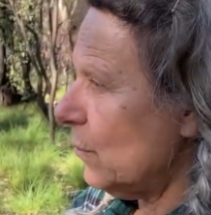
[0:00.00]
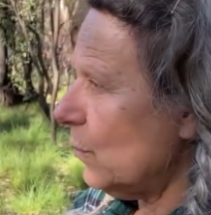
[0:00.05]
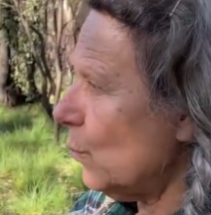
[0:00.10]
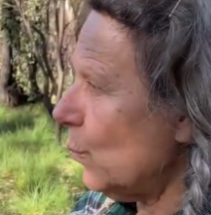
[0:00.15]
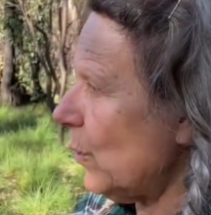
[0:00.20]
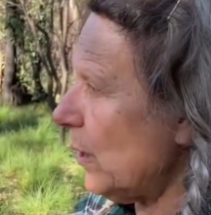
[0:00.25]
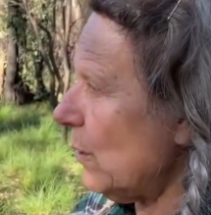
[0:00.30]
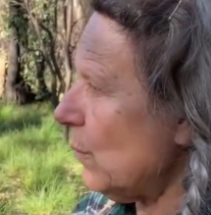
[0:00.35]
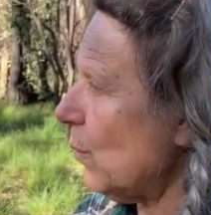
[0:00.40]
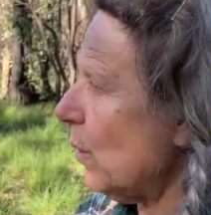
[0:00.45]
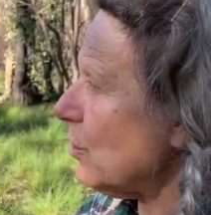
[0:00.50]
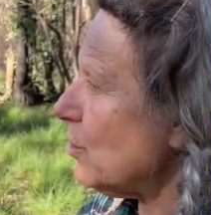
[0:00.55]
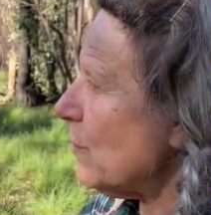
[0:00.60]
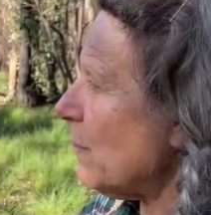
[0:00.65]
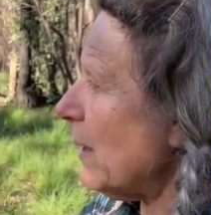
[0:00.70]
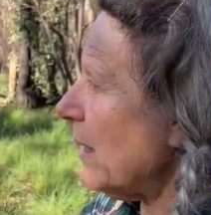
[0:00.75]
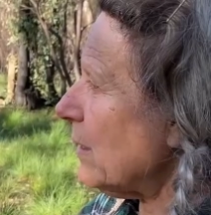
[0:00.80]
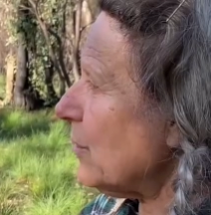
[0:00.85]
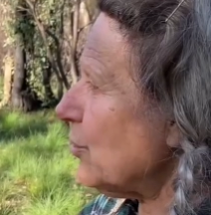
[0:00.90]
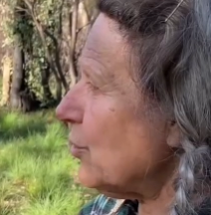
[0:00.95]
We want to
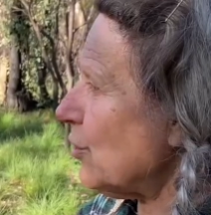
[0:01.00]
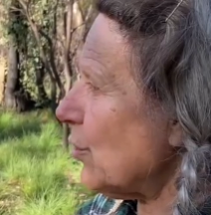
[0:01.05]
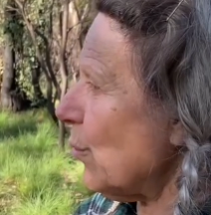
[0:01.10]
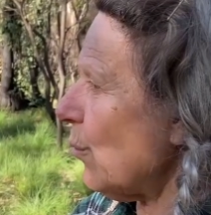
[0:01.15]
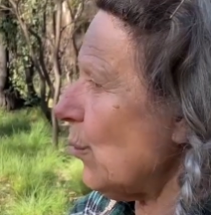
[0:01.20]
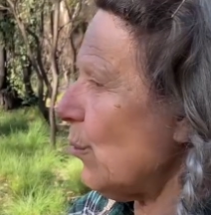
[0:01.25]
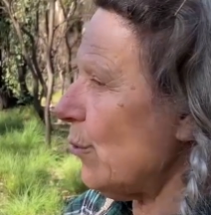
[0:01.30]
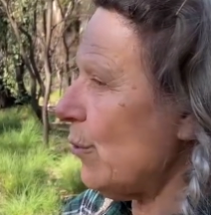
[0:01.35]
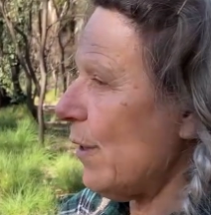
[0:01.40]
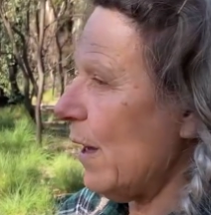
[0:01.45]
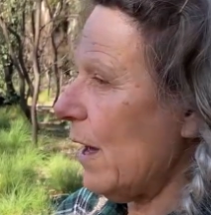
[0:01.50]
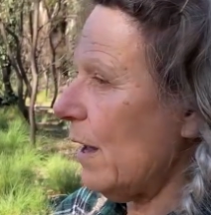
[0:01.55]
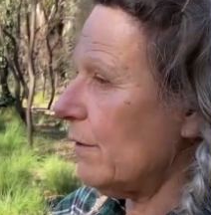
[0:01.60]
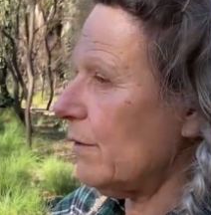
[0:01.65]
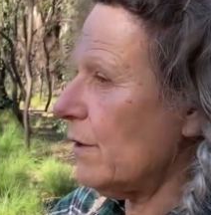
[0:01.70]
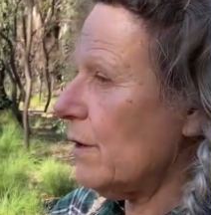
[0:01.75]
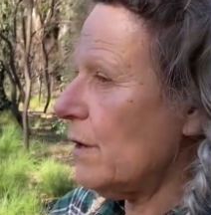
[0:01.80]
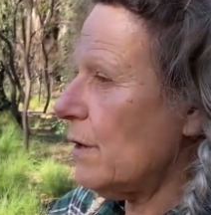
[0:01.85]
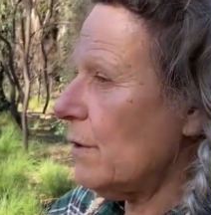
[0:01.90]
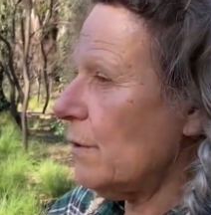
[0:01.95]
make sure
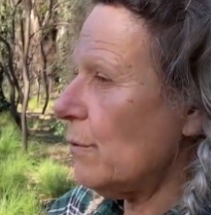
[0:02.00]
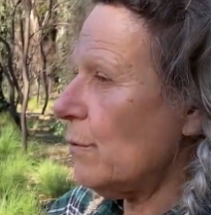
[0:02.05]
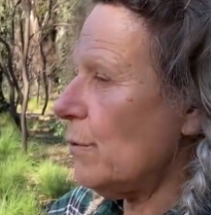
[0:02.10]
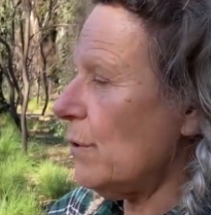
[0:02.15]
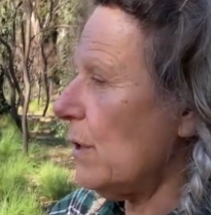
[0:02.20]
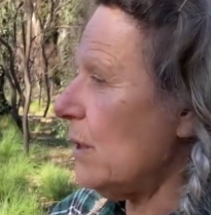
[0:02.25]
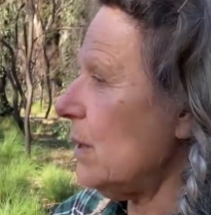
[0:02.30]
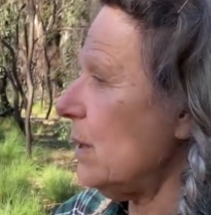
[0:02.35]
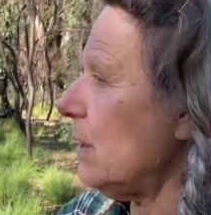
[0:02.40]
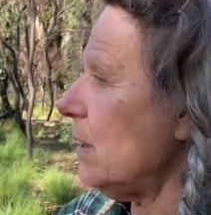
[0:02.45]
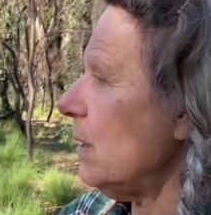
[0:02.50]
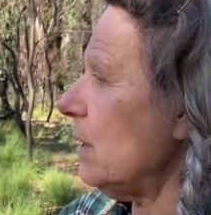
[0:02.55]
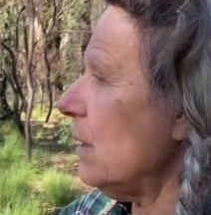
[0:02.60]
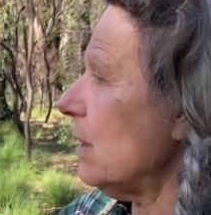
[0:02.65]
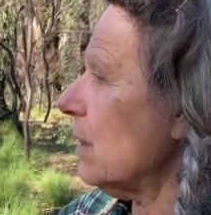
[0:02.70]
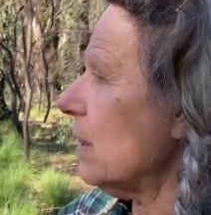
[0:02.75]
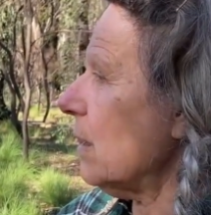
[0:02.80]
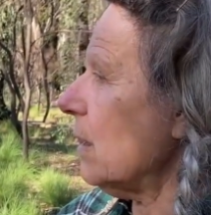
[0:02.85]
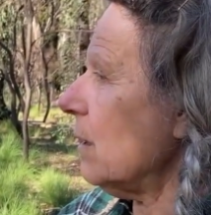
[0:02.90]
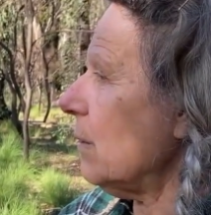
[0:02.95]
that the
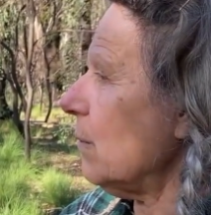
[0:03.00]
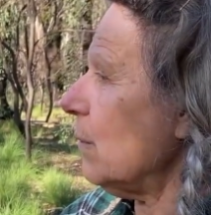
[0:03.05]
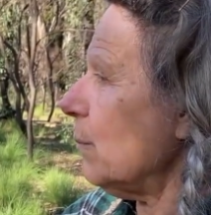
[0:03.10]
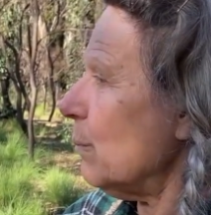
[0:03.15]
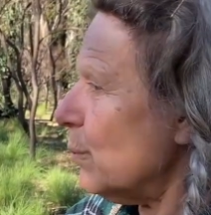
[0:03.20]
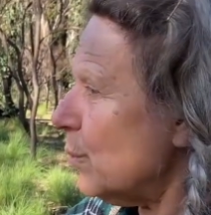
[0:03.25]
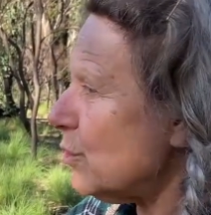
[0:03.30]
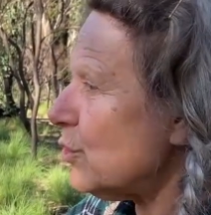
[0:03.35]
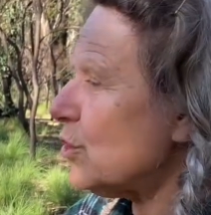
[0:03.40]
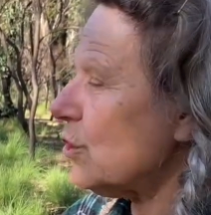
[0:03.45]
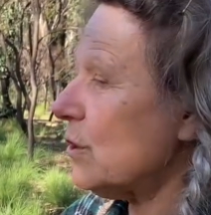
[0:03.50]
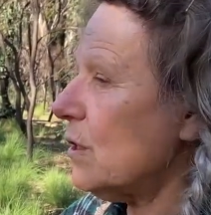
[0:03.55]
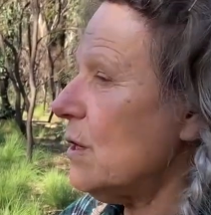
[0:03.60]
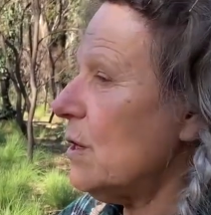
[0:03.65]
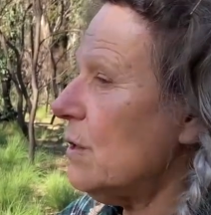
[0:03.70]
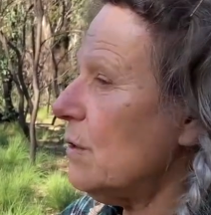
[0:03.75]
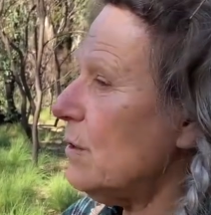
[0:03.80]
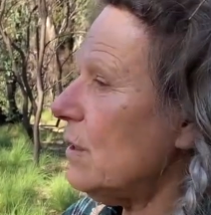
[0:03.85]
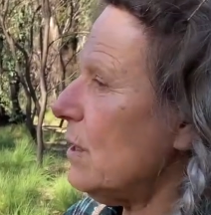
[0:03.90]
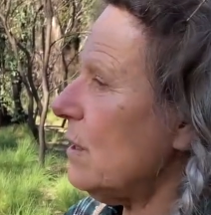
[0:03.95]
bush,
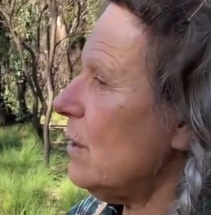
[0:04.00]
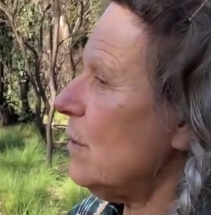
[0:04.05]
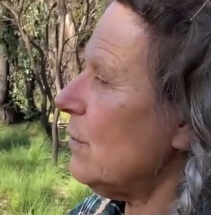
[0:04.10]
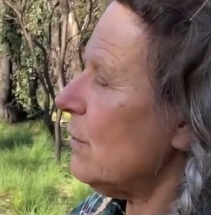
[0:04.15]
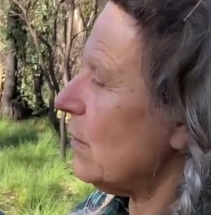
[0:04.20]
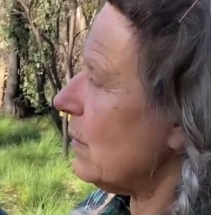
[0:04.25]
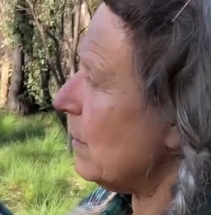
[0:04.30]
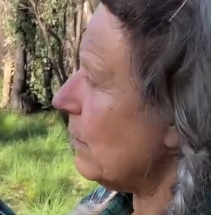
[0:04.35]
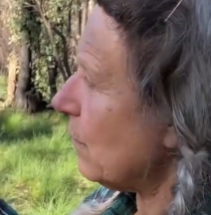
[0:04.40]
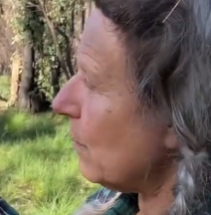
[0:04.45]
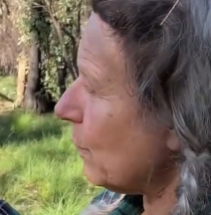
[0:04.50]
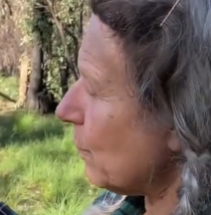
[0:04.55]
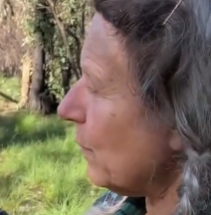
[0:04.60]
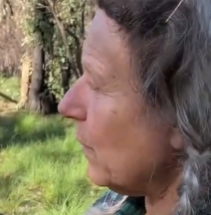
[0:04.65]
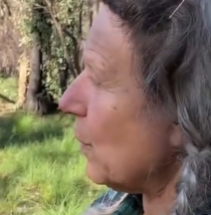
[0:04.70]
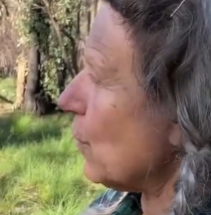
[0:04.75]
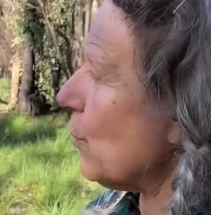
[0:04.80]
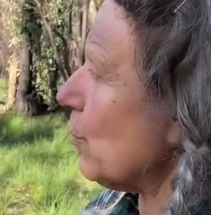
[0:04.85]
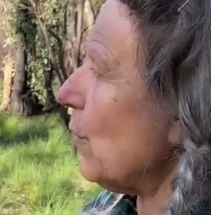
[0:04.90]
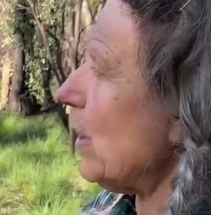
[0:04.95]
the
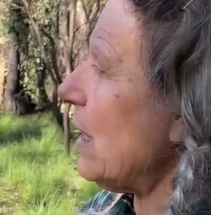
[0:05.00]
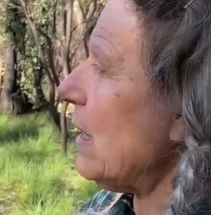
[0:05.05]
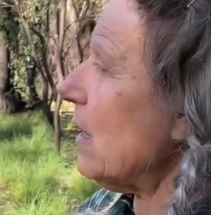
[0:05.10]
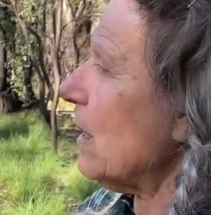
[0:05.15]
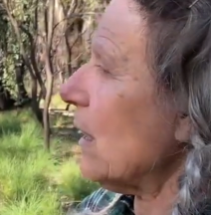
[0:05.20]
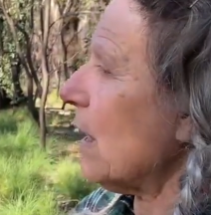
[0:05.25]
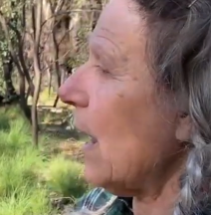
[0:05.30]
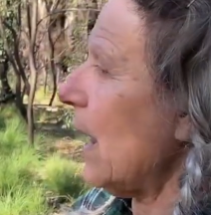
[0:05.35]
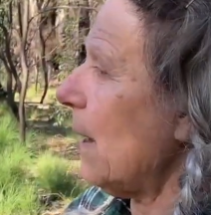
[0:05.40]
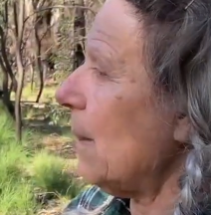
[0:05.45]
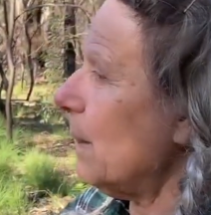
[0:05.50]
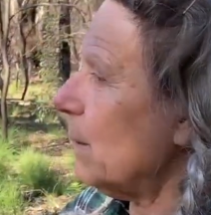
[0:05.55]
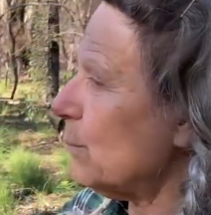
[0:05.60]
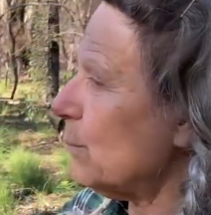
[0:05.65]
creek and the